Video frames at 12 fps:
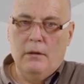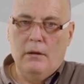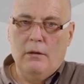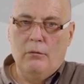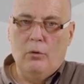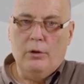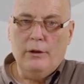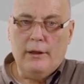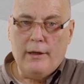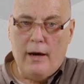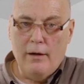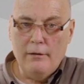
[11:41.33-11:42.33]
Look at the
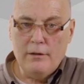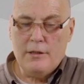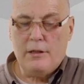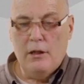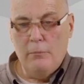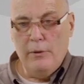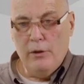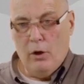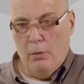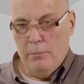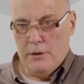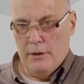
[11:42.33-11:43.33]
current, it's going to be the
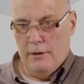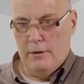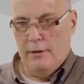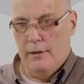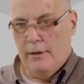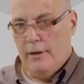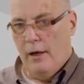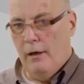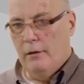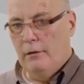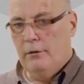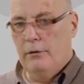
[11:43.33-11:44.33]
opposite. In the
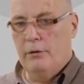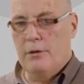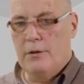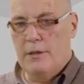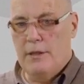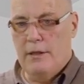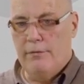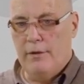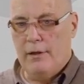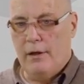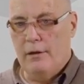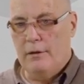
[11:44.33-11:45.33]
current, you can see if the
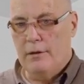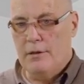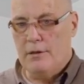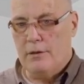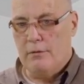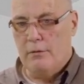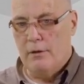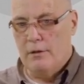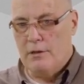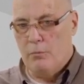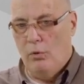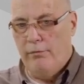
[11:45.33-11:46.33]
current is a
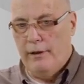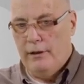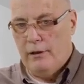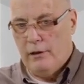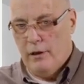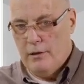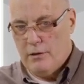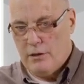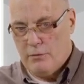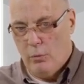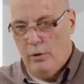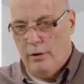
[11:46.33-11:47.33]
small value close,
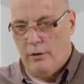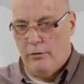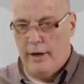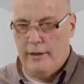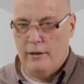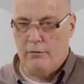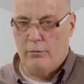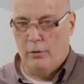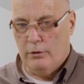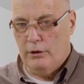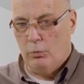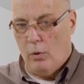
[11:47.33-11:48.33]
smaller than rated
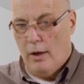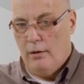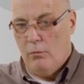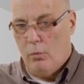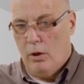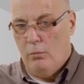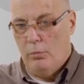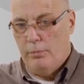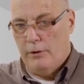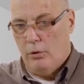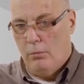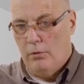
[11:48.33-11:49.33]
voltage, 1 would
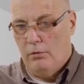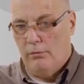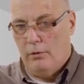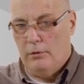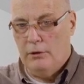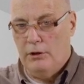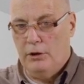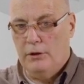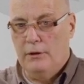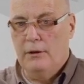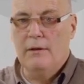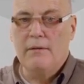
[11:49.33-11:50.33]
be nominal voltage,
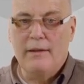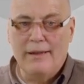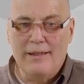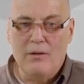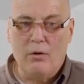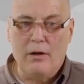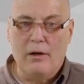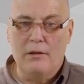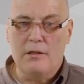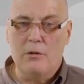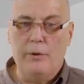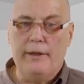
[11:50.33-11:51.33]
then the current
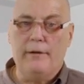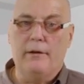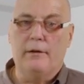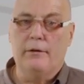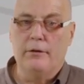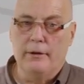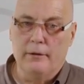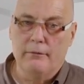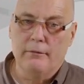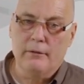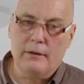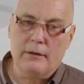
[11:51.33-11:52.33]
is a weak criteria,
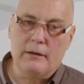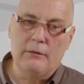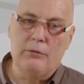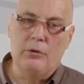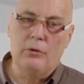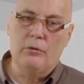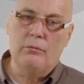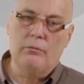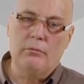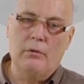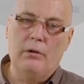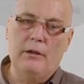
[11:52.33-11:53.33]
gives you
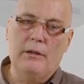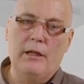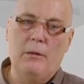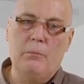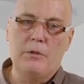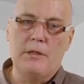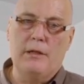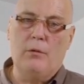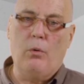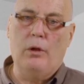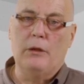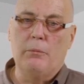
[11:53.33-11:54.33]
only 10%
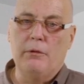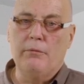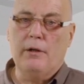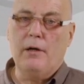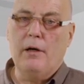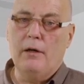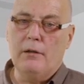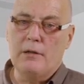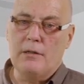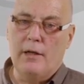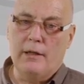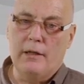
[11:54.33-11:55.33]
quality. But if the current
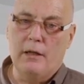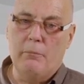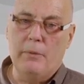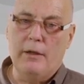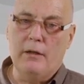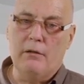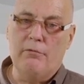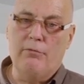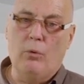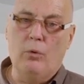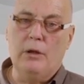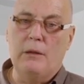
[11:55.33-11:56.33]
is like here, bigger than
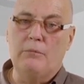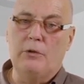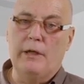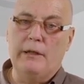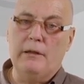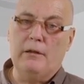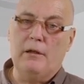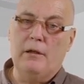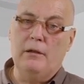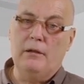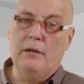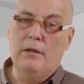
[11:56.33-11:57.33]
4 times rated
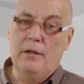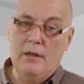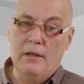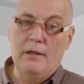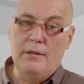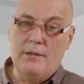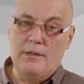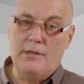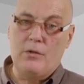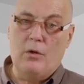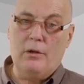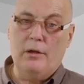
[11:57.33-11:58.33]
current, it's a
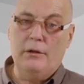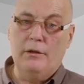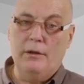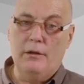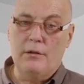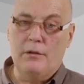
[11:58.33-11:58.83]
strong criteria.